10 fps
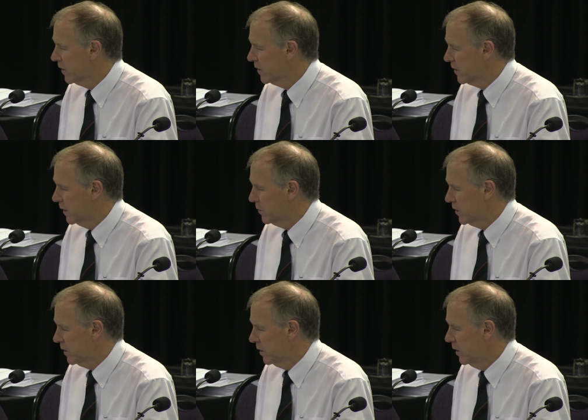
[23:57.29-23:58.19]

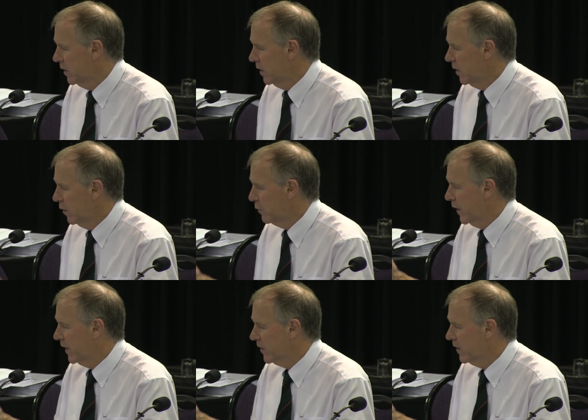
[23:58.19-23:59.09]
consumption, the
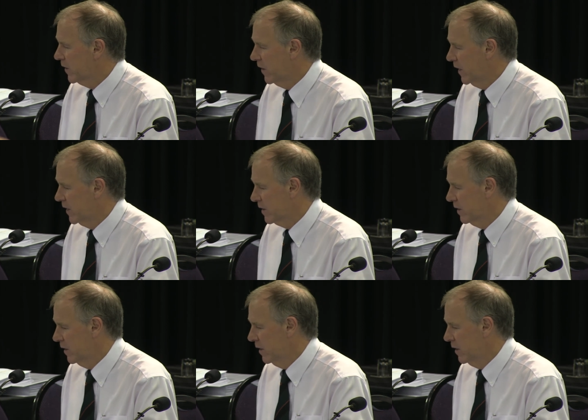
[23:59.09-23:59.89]
fat in the diet